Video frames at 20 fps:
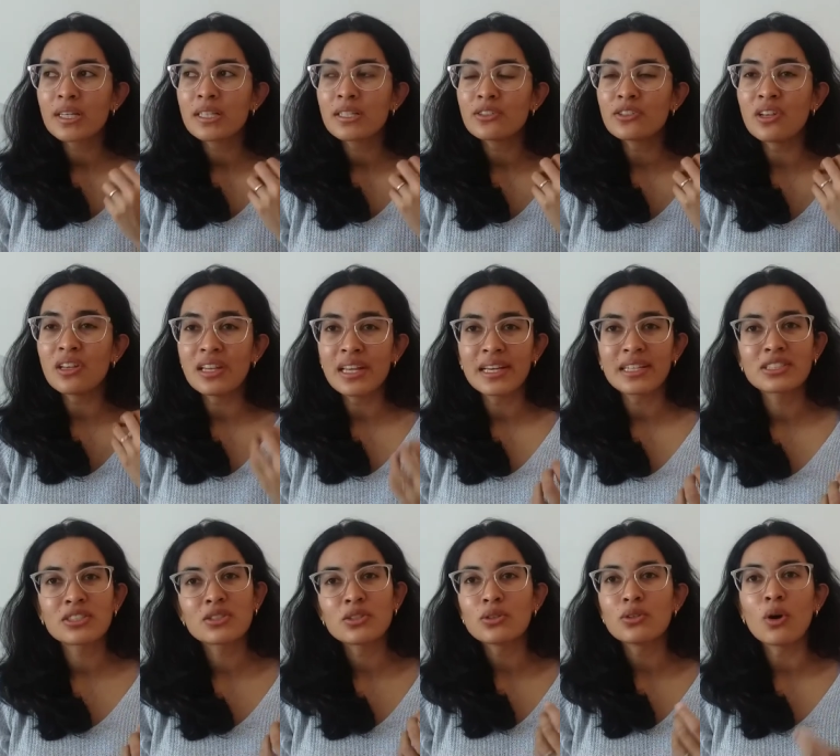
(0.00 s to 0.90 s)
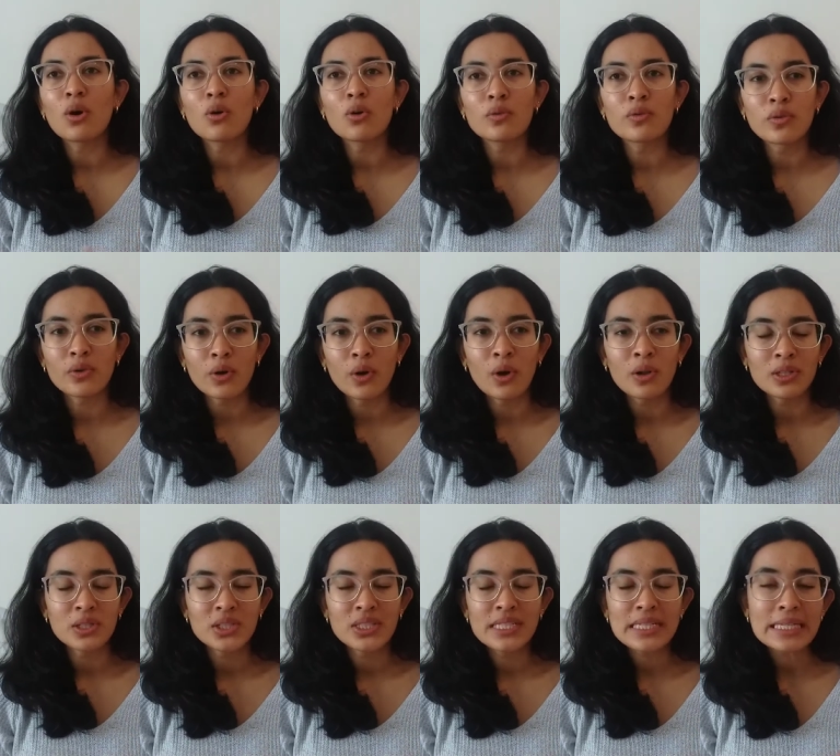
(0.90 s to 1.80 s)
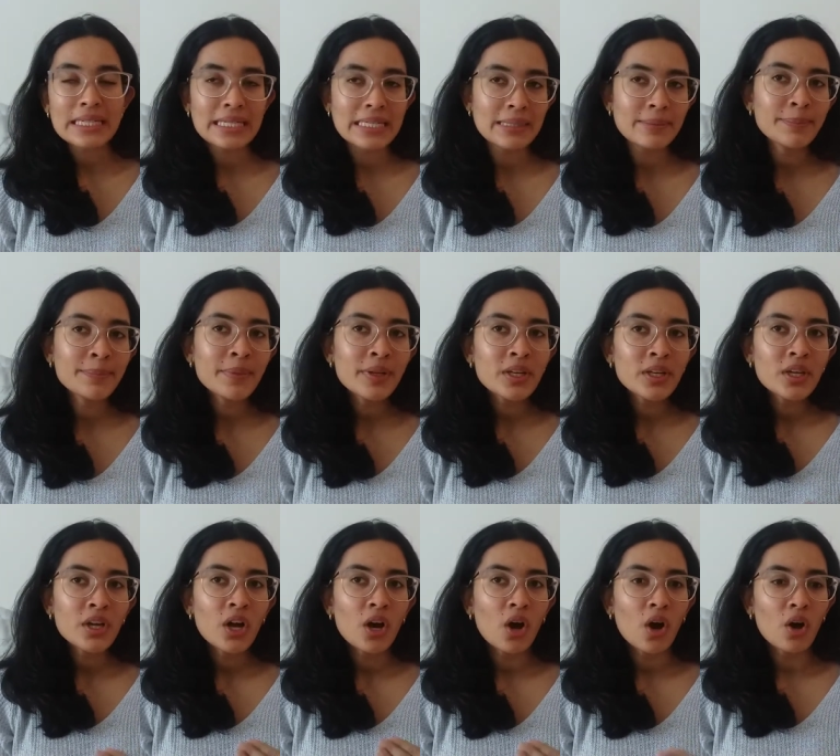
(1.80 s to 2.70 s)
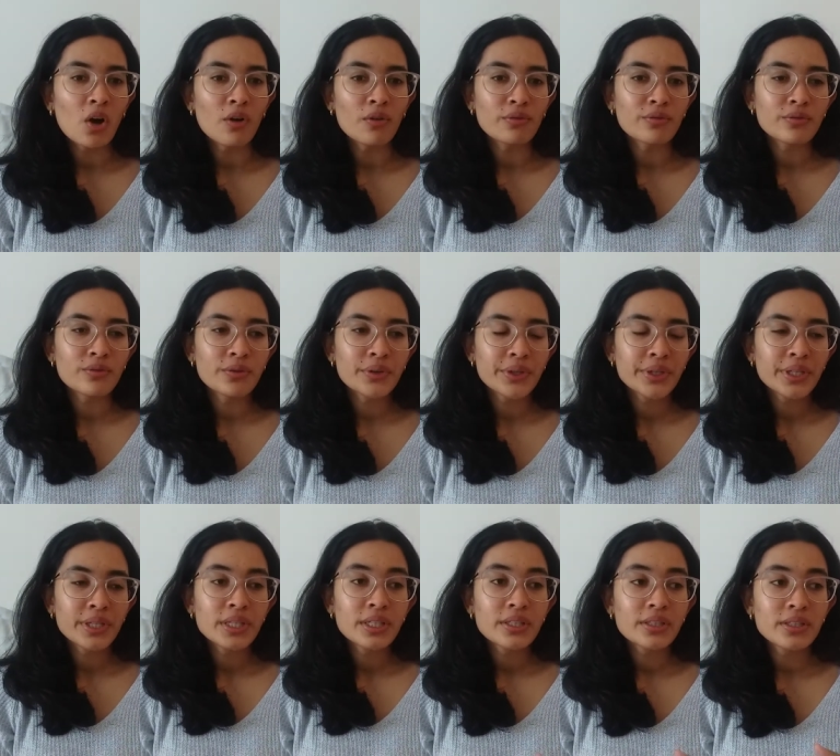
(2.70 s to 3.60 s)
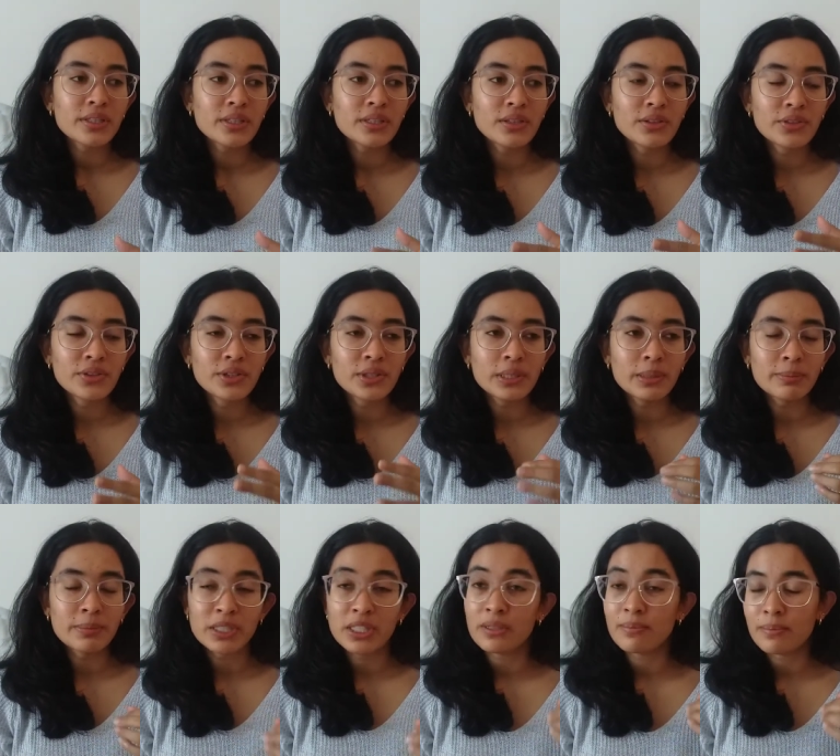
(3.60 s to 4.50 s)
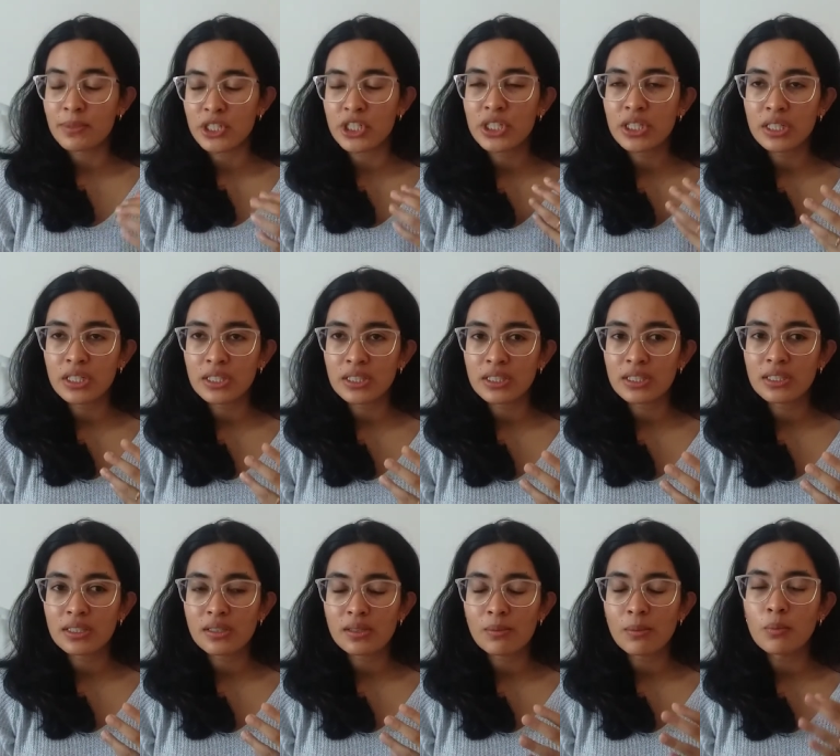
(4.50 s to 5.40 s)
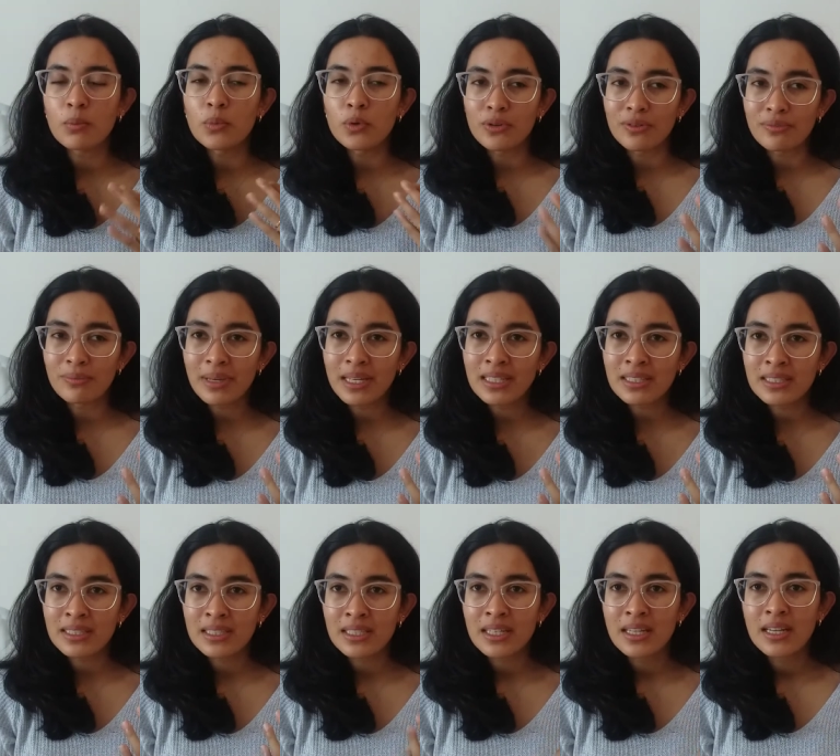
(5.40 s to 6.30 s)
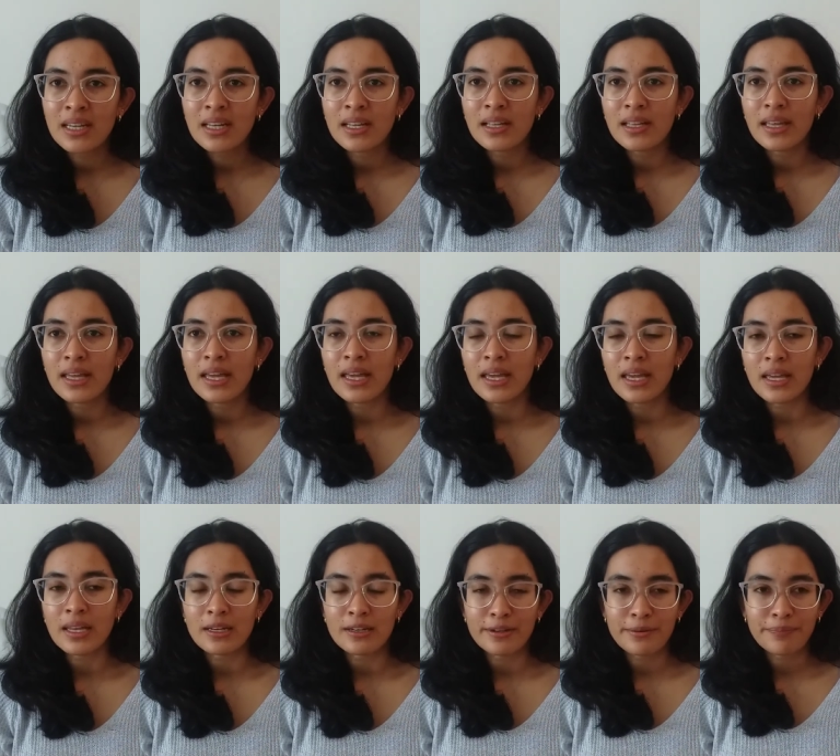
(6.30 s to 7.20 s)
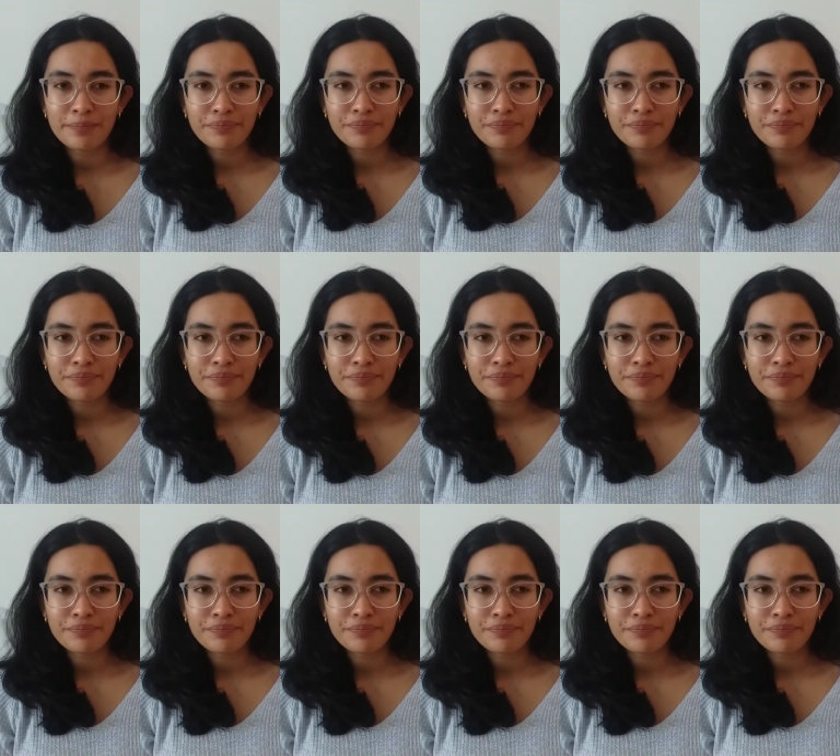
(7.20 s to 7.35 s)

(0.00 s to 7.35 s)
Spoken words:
relates to the overall theme of the machinist movement. And